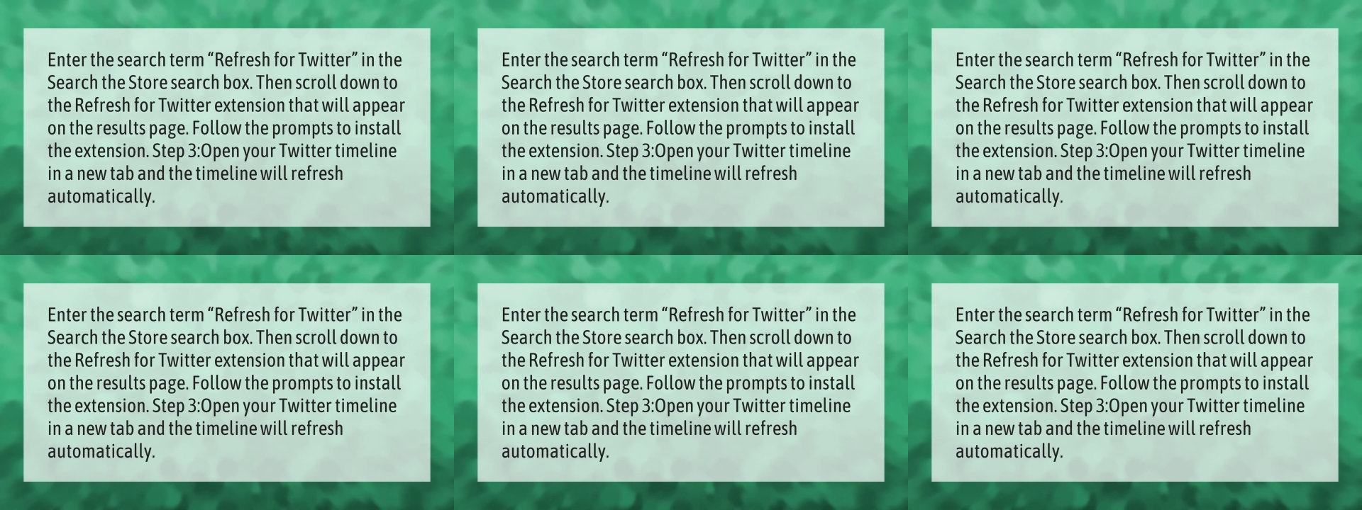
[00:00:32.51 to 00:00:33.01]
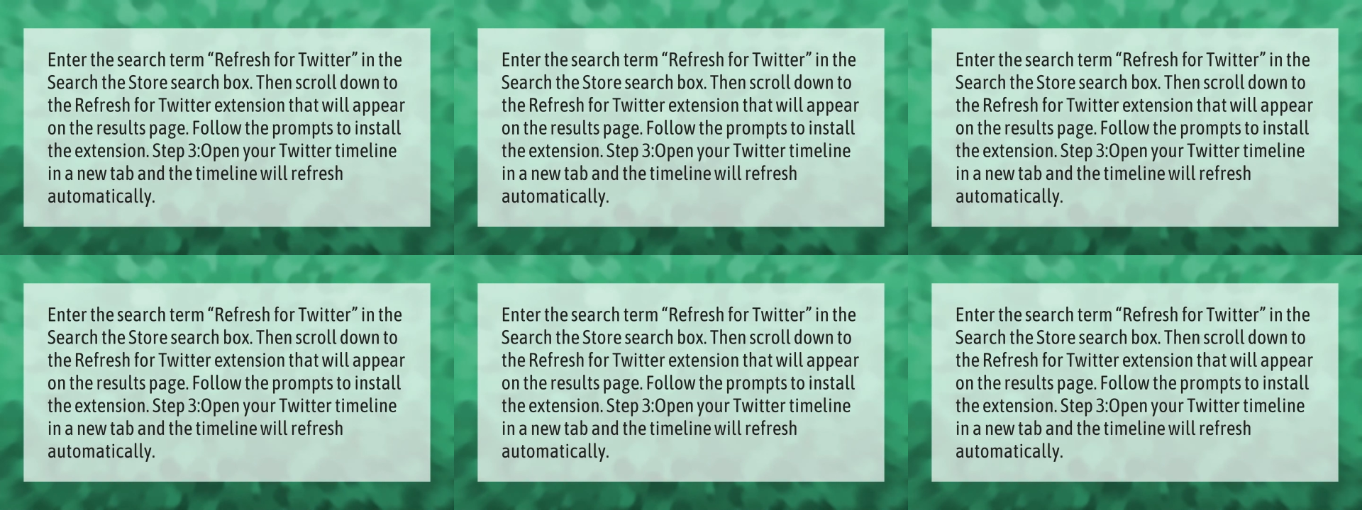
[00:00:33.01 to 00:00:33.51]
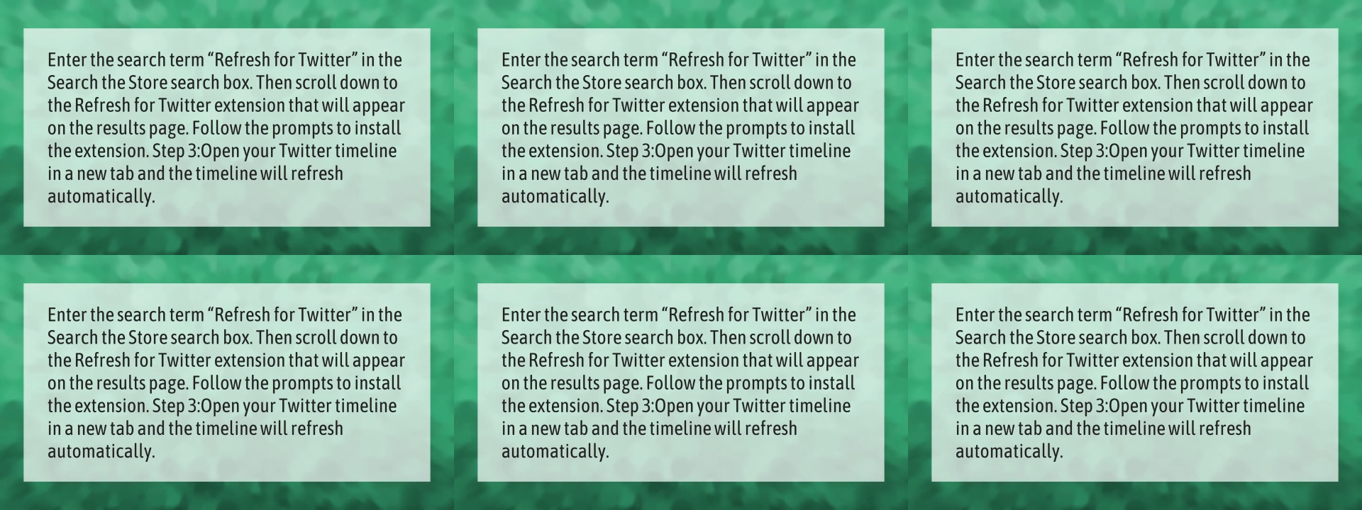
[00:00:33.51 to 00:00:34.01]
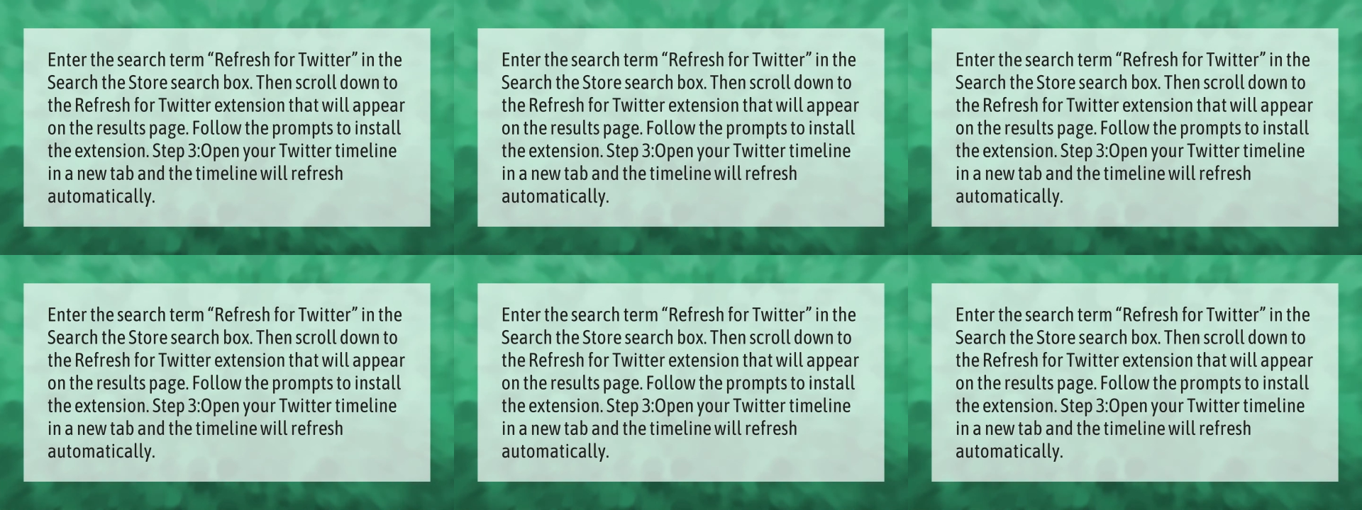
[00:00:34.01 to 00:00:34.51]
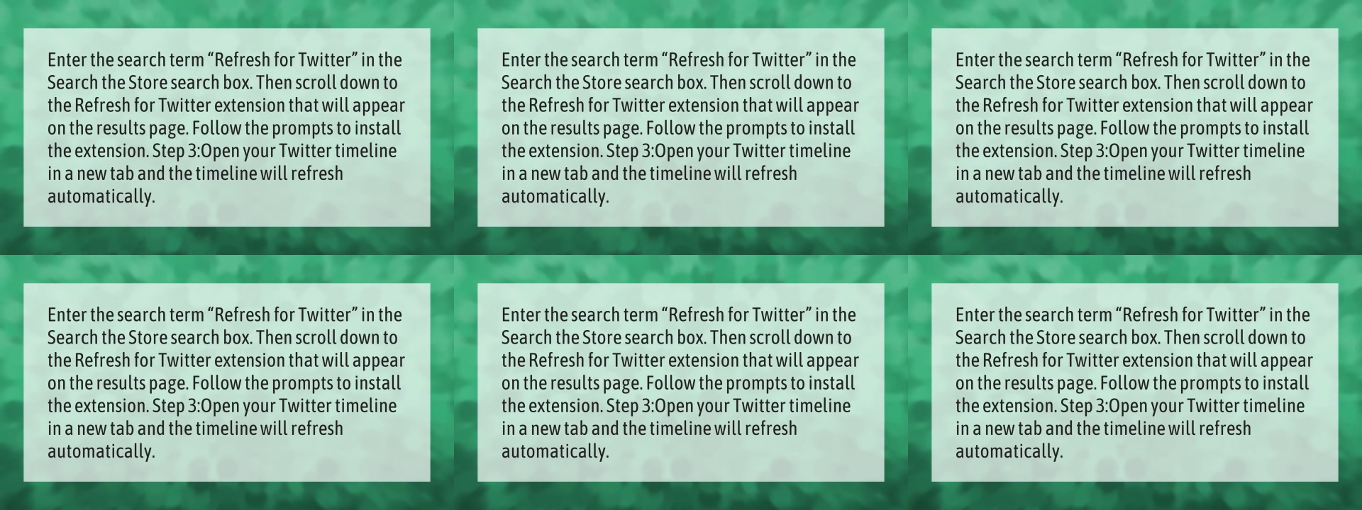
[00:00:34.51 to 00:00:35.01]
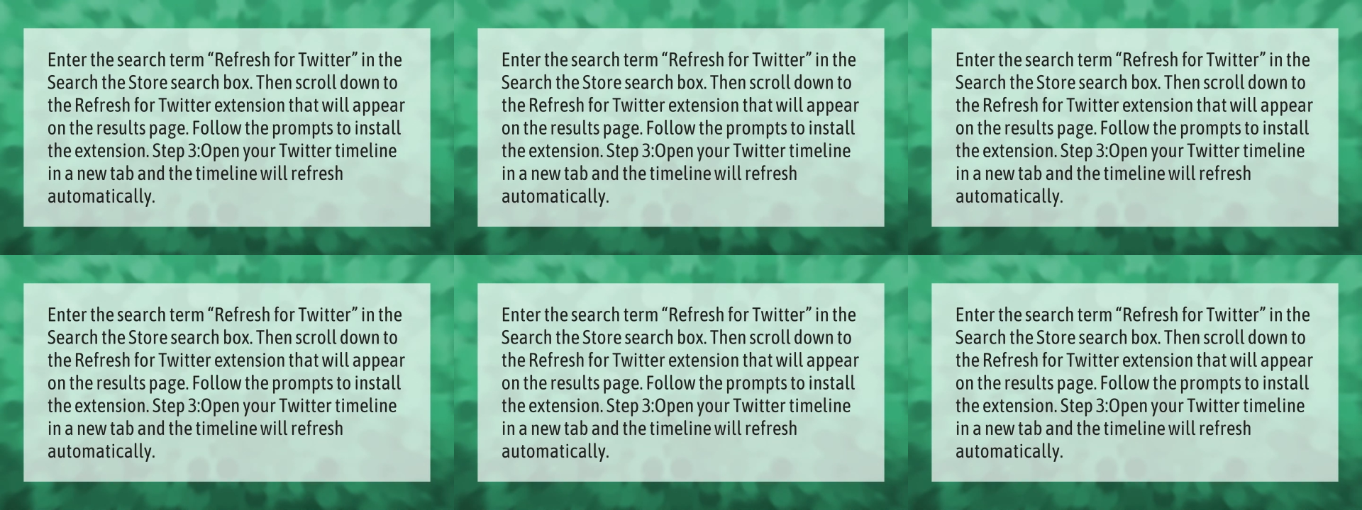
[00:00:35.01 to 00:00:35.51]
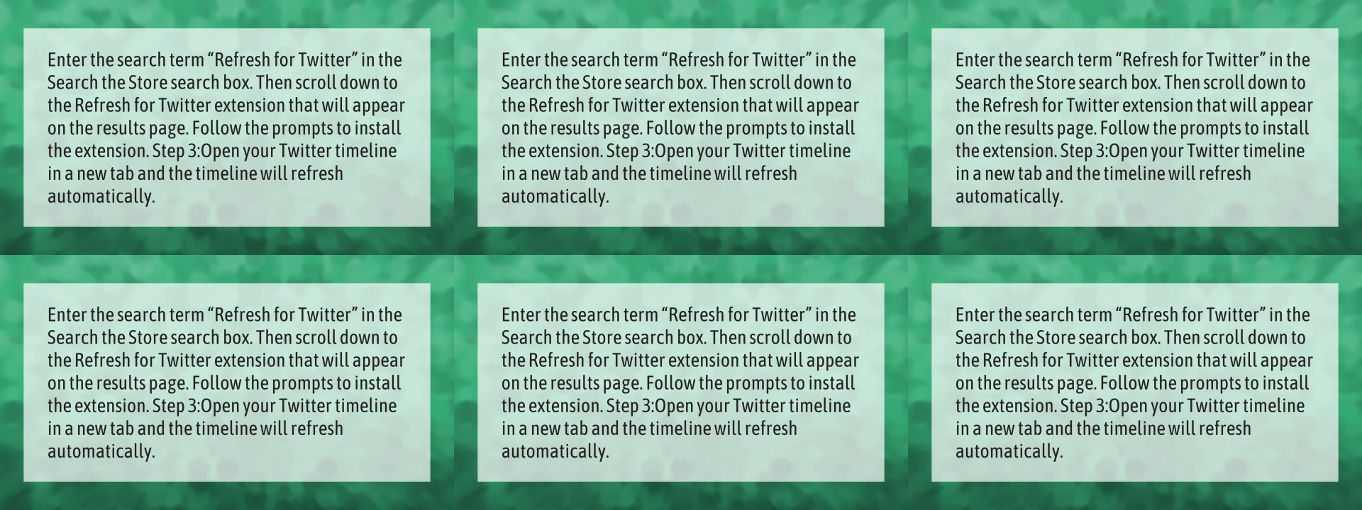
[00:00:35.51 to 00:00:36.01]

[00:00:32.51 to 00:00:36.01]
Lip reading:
Nobody's mouth can be seen.